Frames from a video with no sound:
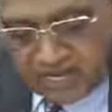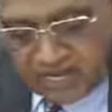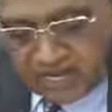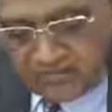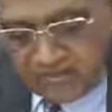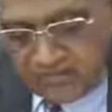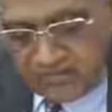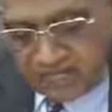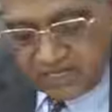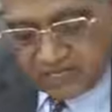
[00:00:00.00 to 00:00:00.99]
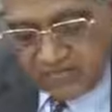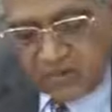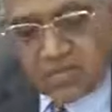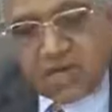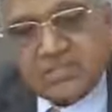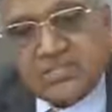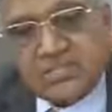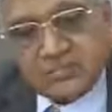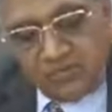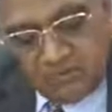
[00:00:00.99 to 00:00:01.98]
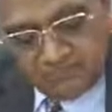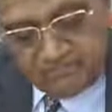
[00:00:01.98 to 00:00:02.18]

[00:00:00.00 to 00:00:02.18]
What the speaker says: and will make it more accessible.